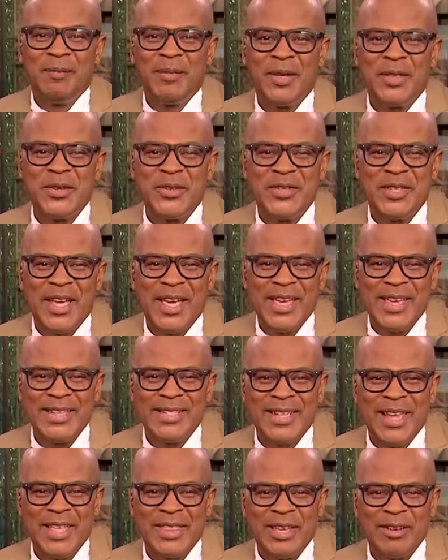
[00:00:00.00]
Mother's Day
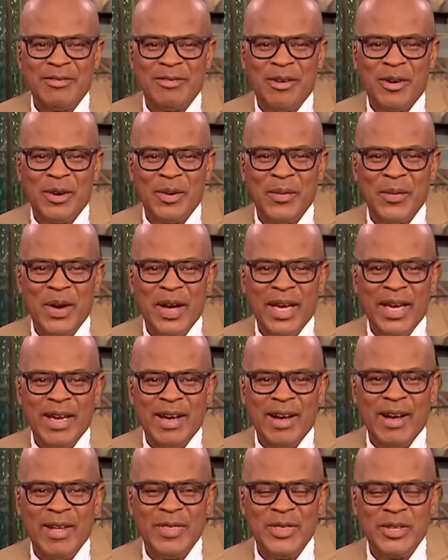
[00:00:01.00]
is not that far away.
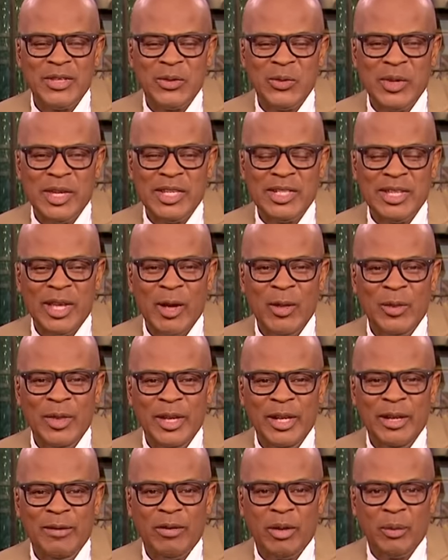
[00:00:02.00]
On this week's
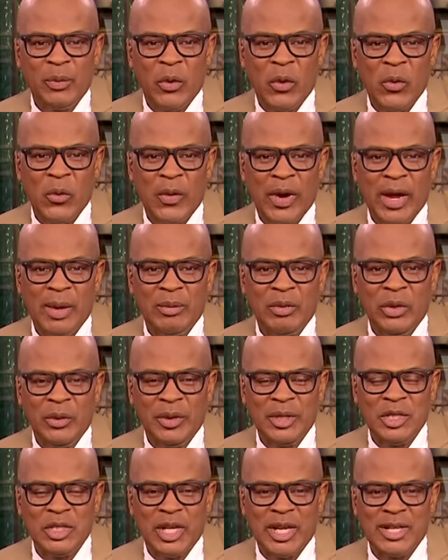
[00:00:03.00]
Healthy Living program,
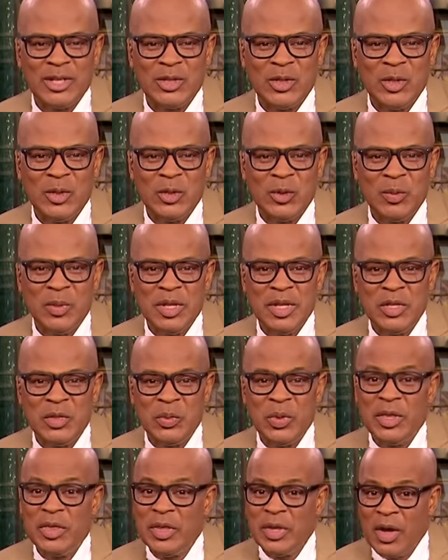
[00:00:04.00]
Lori Johnson
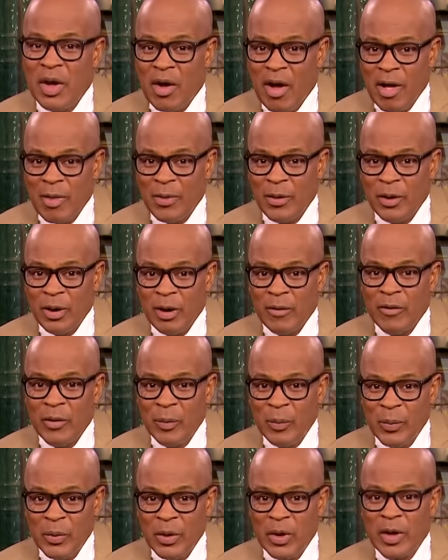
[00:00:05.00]
speaks with the author of a
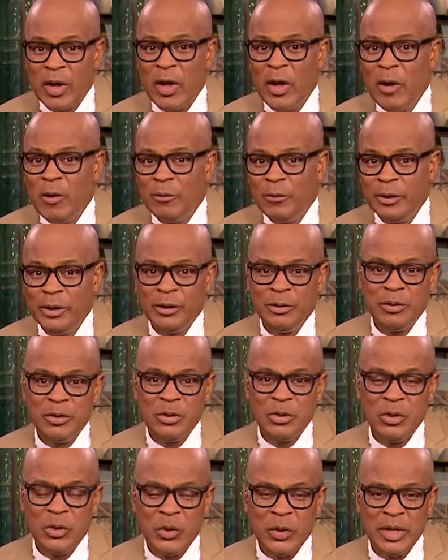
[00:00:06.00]
book full of
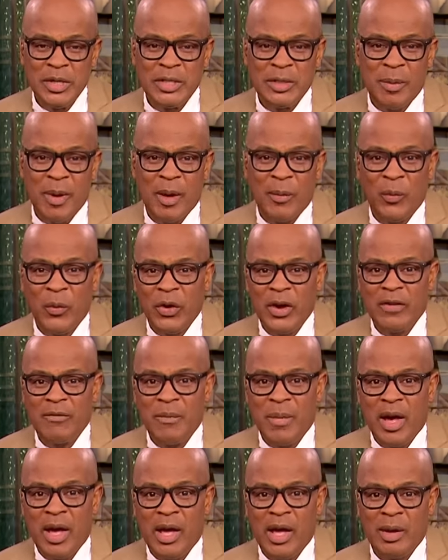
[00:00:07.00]
stories about brave
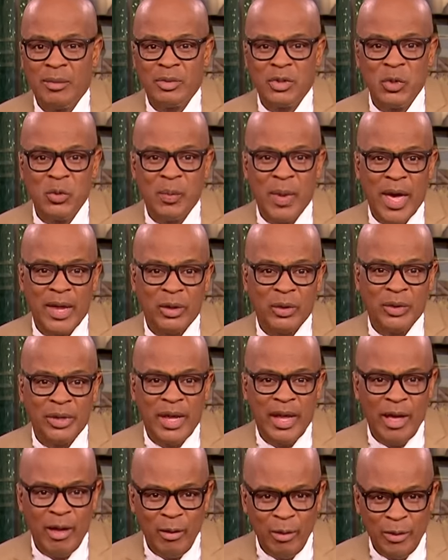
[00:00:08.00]
moms who battled
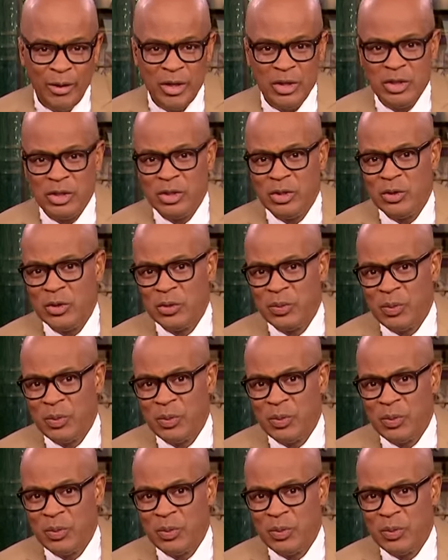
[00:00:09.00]
health issues,